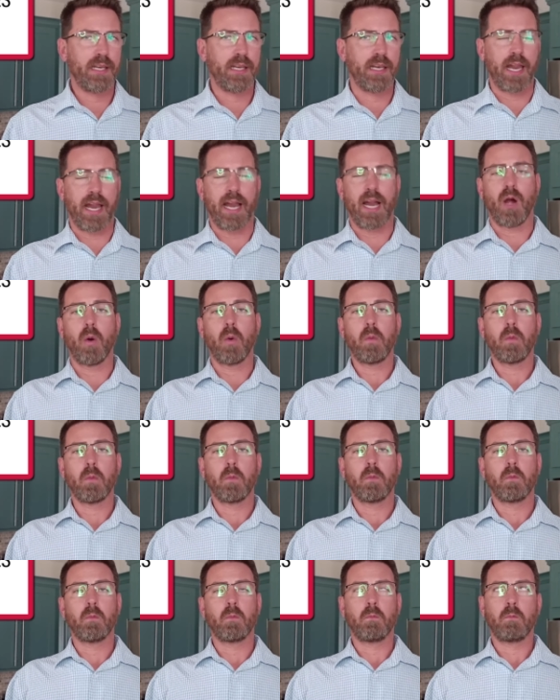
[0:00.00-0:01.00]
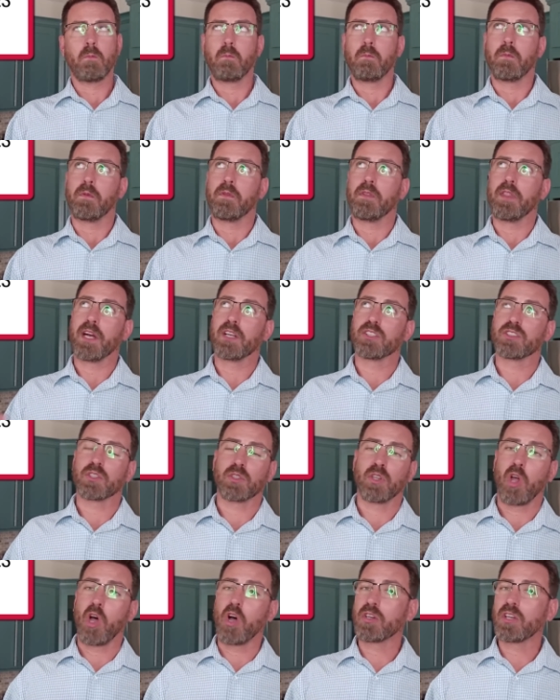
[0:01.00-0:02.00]
Now, there's a
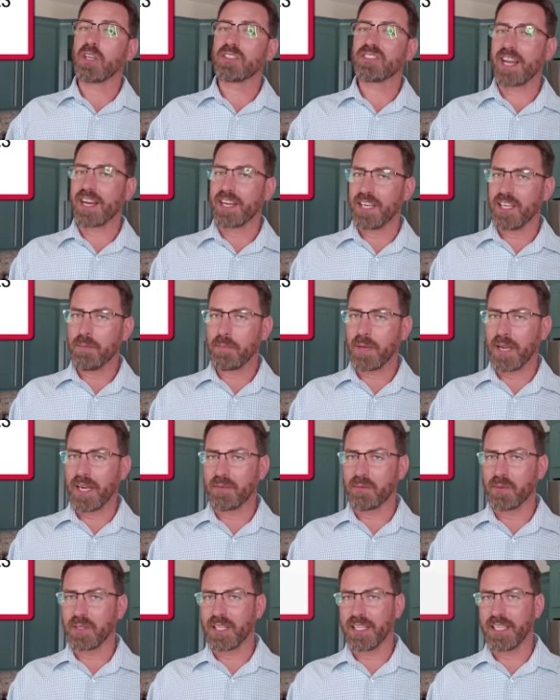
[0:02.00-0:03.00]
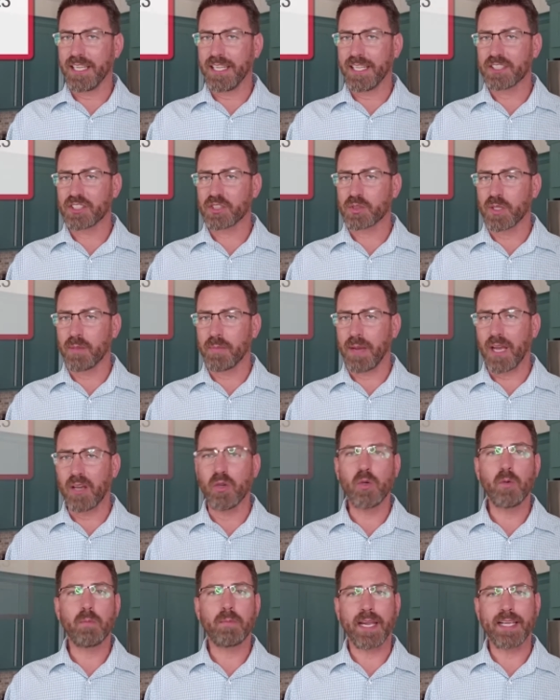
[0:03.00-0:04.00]
long-standing debate within the industry about
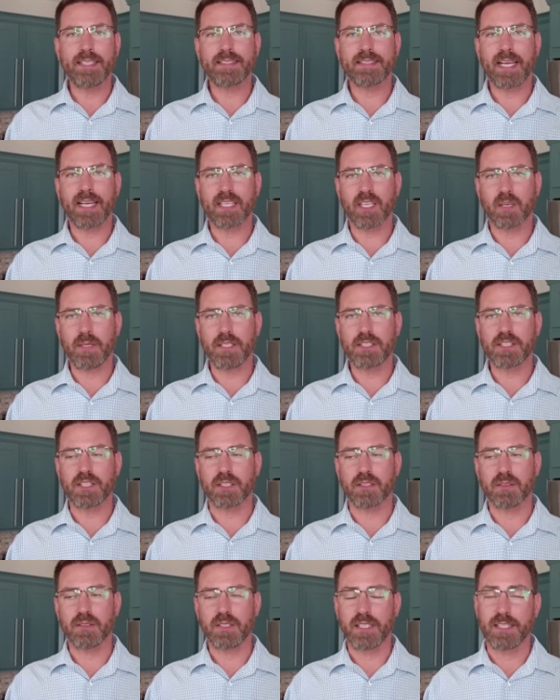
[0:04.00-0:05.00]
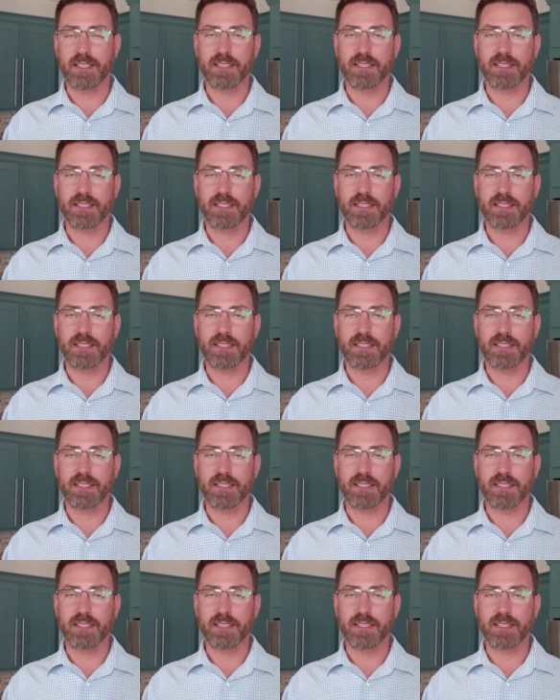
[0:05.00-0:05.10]
who pays that commission.